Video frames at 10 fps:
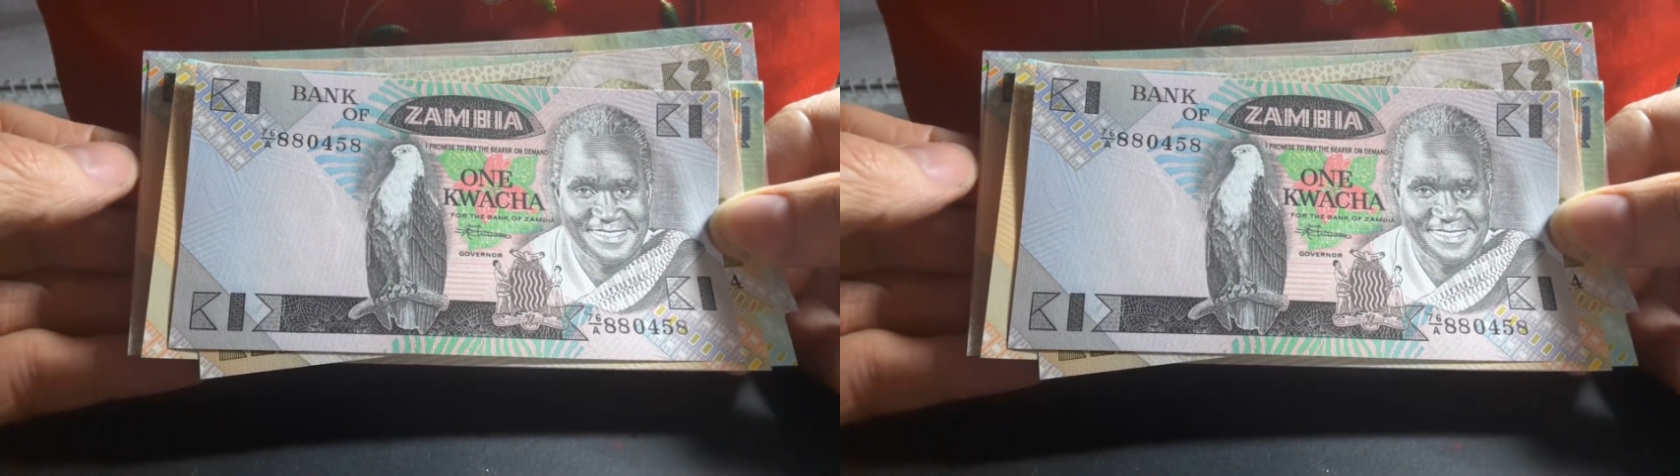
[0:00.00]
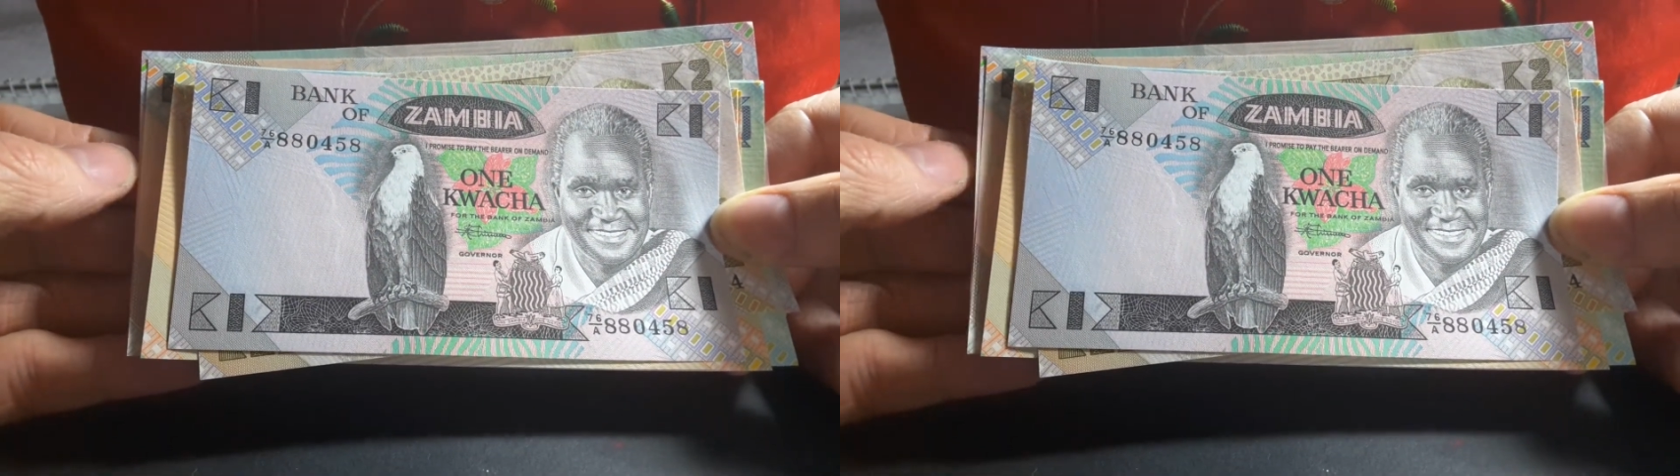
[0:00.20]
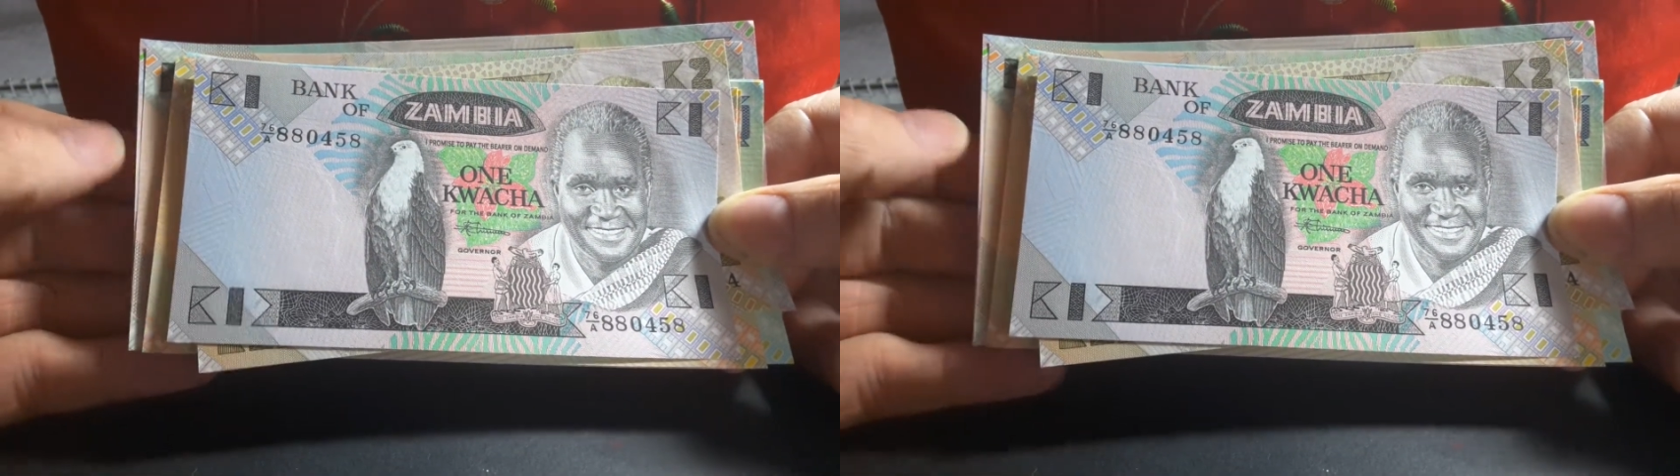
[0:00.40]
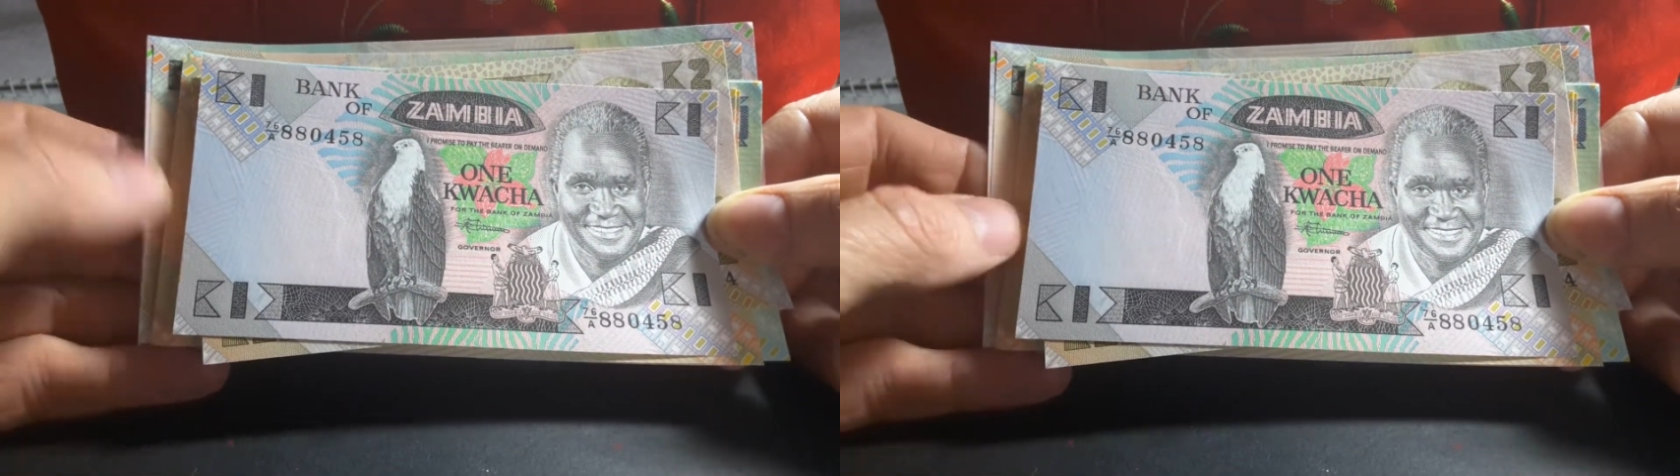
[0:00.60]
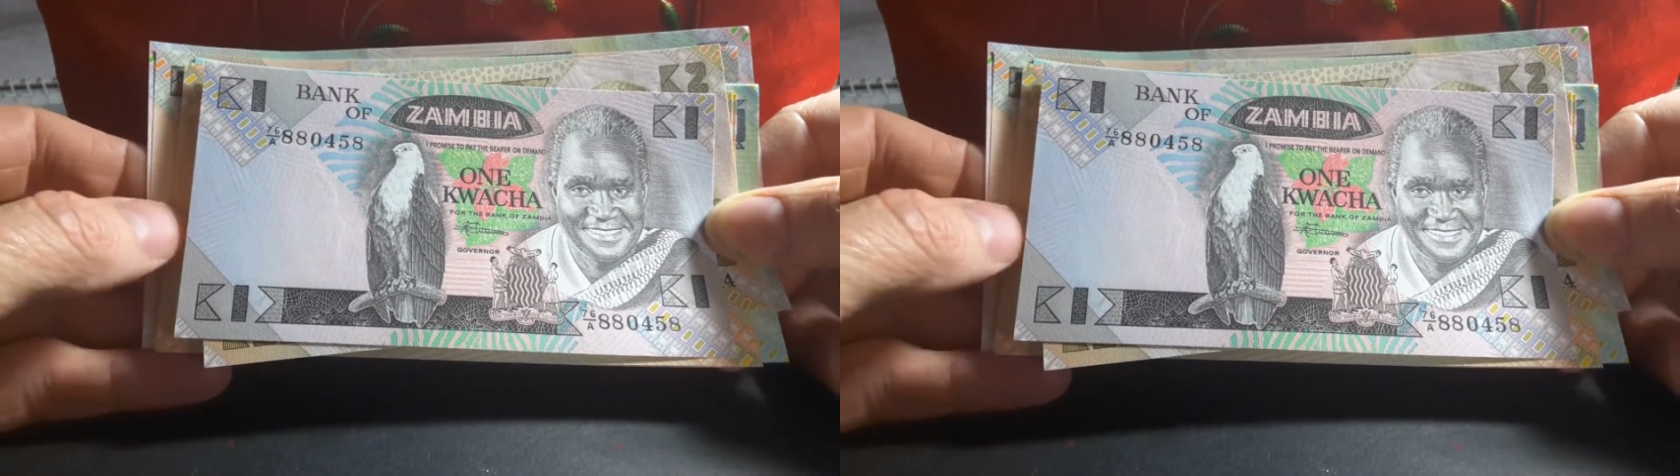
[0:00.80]
to
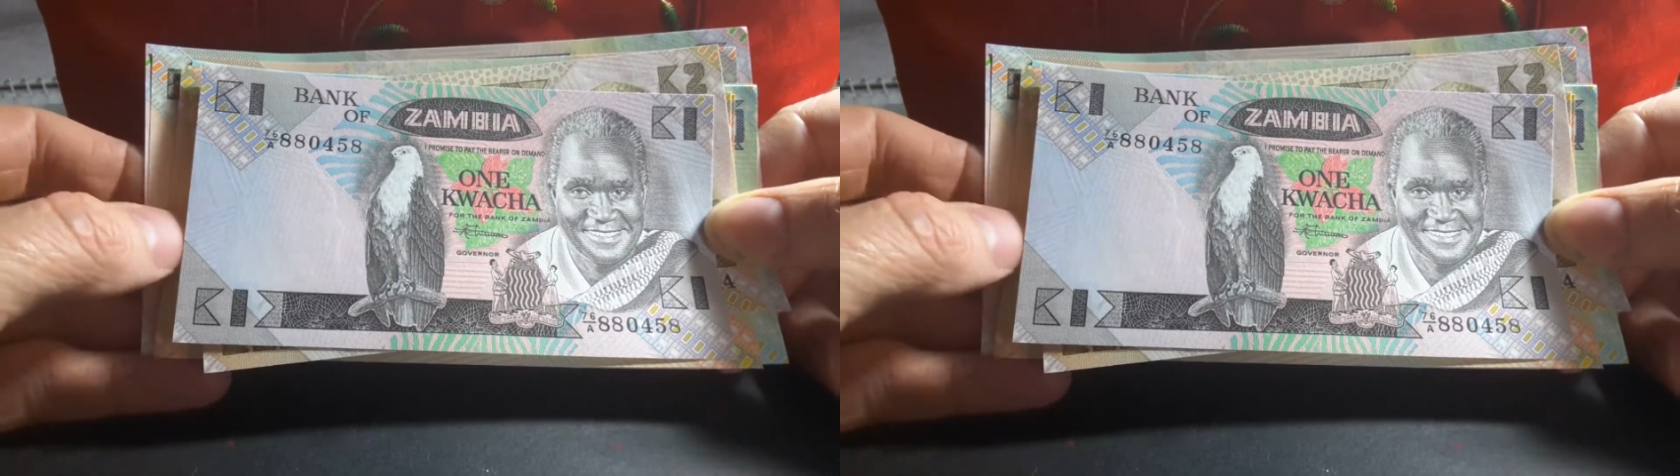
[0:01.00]
uh,